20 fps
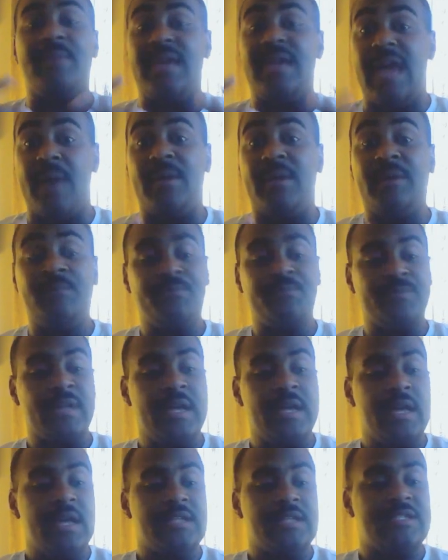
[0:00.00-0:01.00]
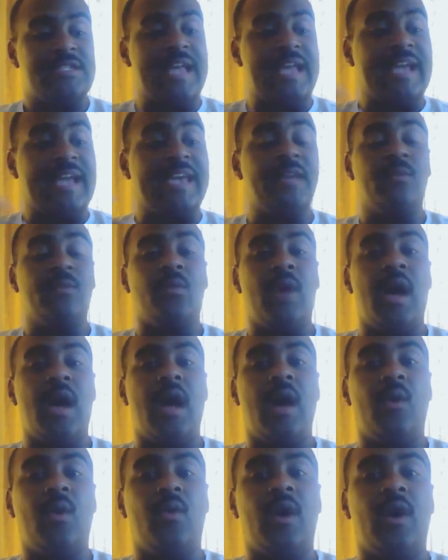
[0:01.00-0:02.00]
Miyama. Second
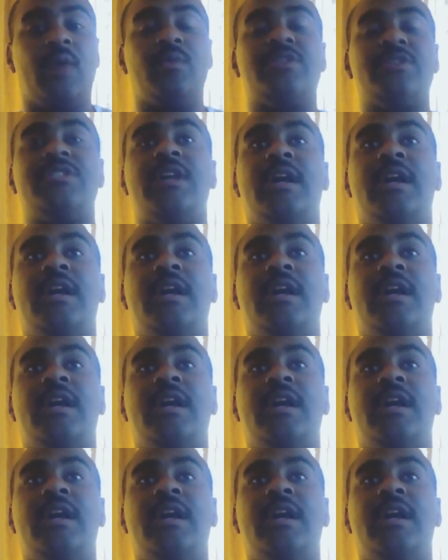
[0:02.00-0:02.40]
one was